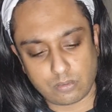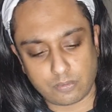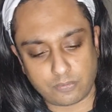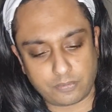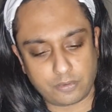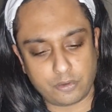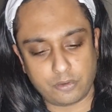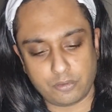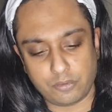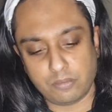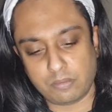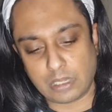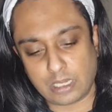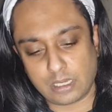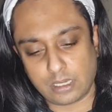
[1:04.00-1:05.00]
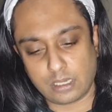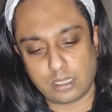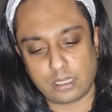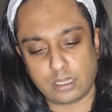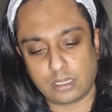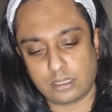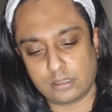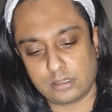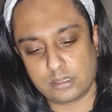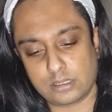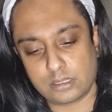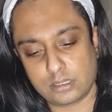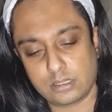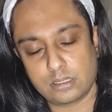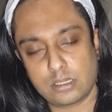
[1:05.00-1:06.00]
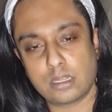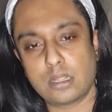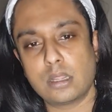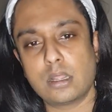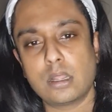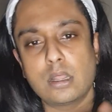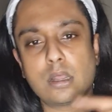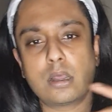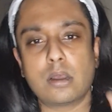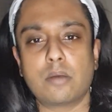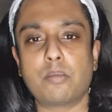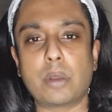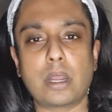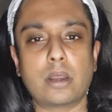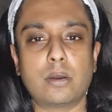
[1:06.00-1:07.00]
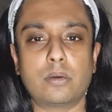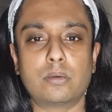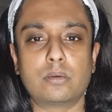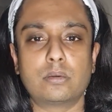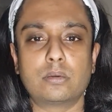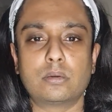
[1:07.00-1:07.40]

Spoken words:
or a few main things about